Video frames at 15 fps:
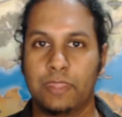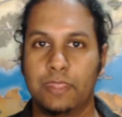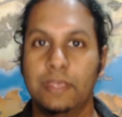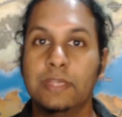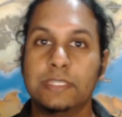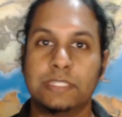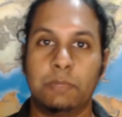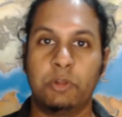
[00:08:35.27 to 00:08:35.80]

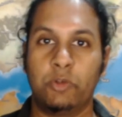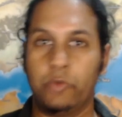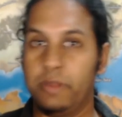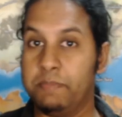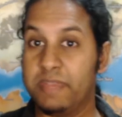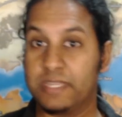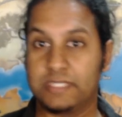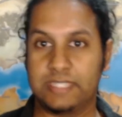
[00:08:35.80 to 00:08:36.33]
Someone
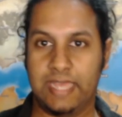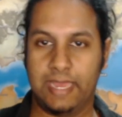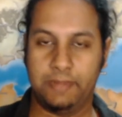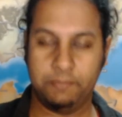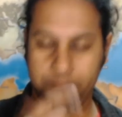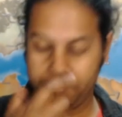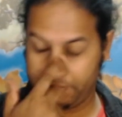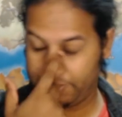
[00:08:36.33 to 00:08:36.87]
remix that.
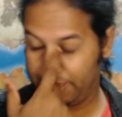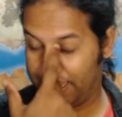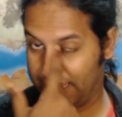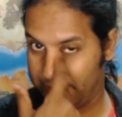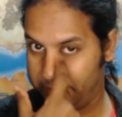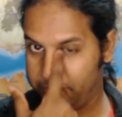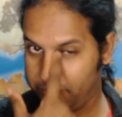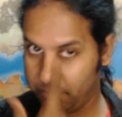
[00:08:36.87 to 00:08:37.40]

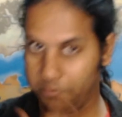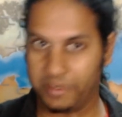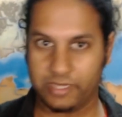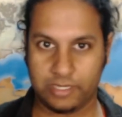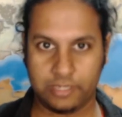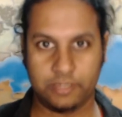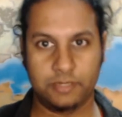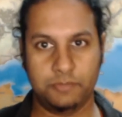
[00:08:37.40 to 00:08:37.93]
We'll make like
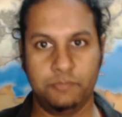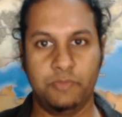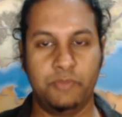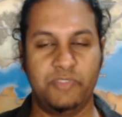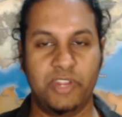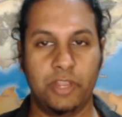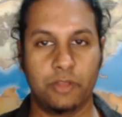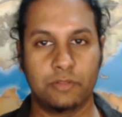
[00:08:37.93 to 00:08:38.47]
a
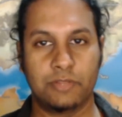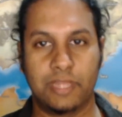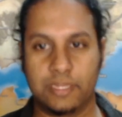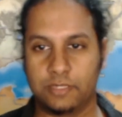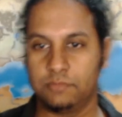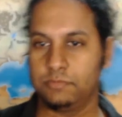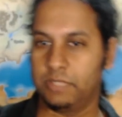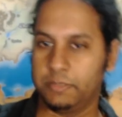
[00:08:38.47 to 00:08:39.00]
video, like
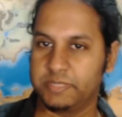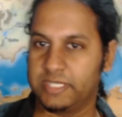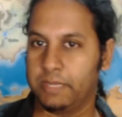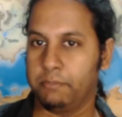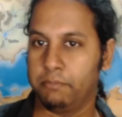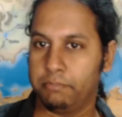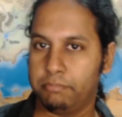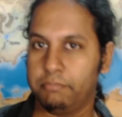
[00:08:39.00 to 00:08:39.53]
dubstep.
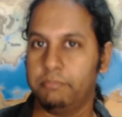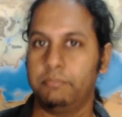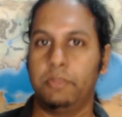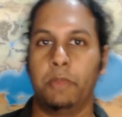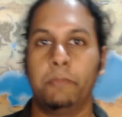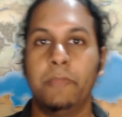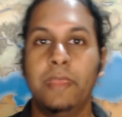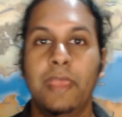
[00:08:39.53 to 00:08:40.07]
No.
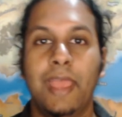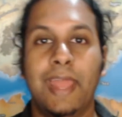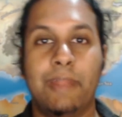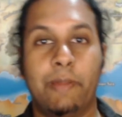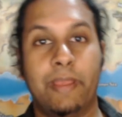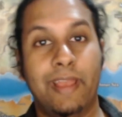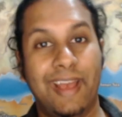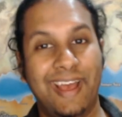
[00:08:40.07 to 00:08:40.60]
Anyway,
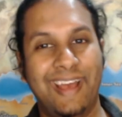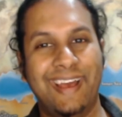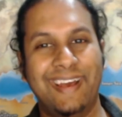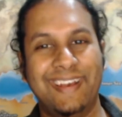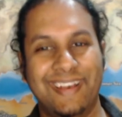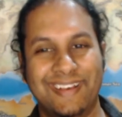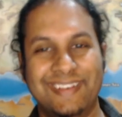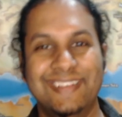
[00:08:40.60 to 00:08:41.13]

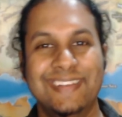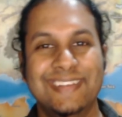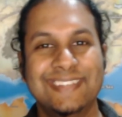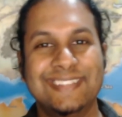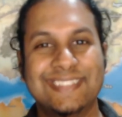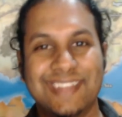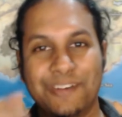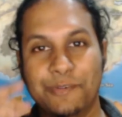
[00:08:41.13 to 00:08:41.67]

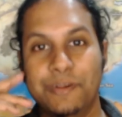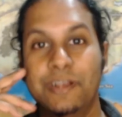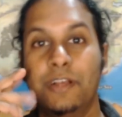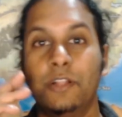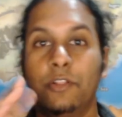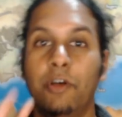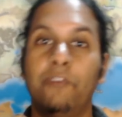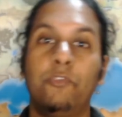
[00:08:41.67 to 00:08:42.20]
so
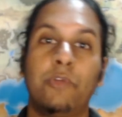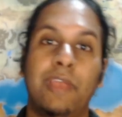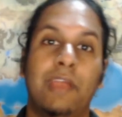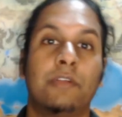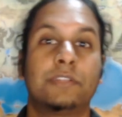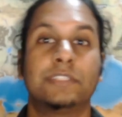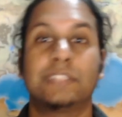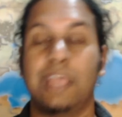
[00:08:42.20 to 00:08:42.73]
lawful
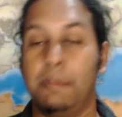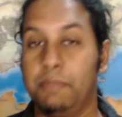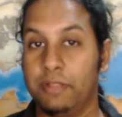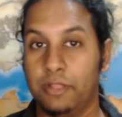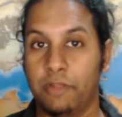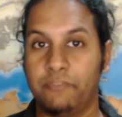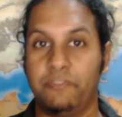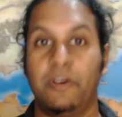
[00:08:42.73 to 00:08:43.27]
characters can be a lot
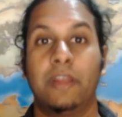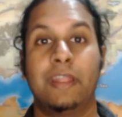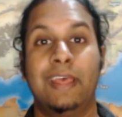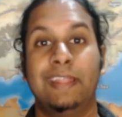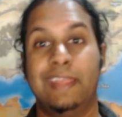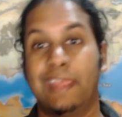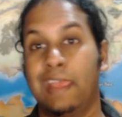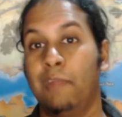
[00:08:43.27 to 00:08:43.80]
of fun, and
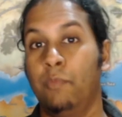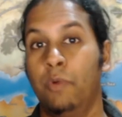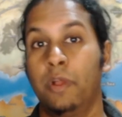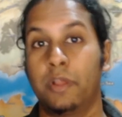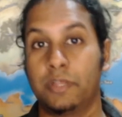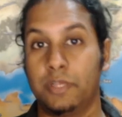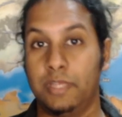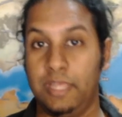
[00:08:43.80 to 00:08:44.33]
they can work
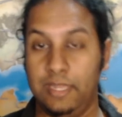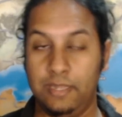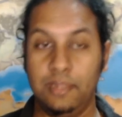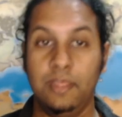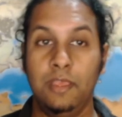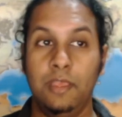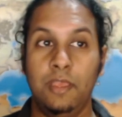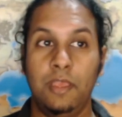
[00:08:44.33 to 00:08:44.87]
in
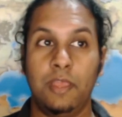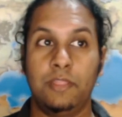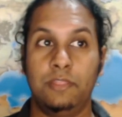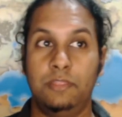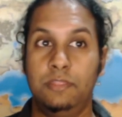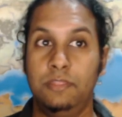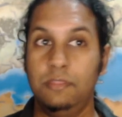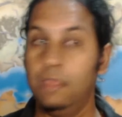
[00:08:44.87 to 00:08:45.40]

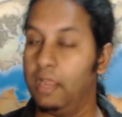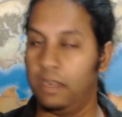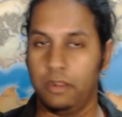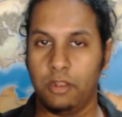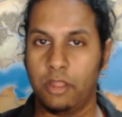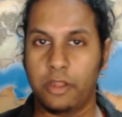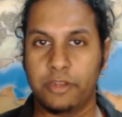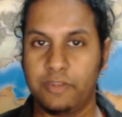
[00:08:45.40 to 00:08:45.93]
a
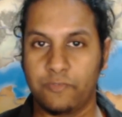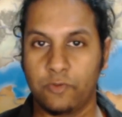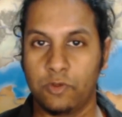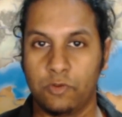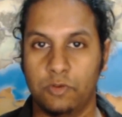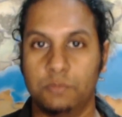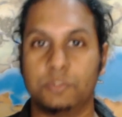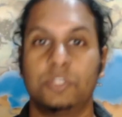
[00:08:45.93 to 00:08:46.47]
lot of different
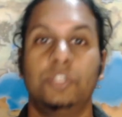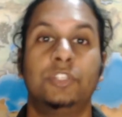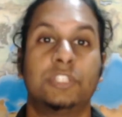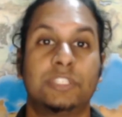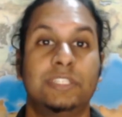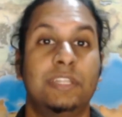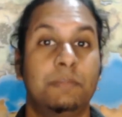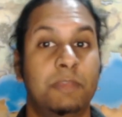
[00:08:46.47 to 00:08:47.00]
groups. You just
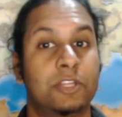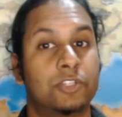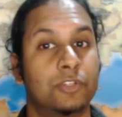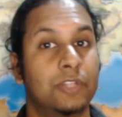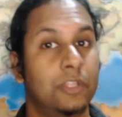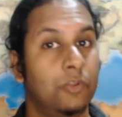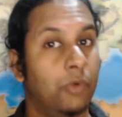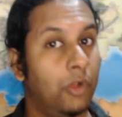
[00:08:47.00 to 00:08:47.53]
need to make sure that
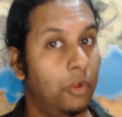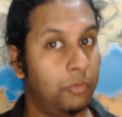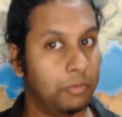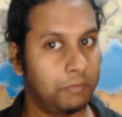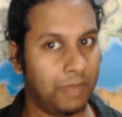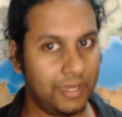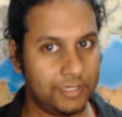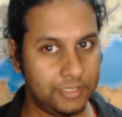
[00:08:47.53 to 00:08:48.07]
you are
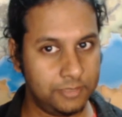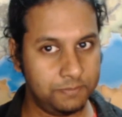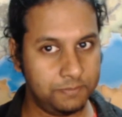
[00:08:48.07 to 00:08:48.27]
open-minded,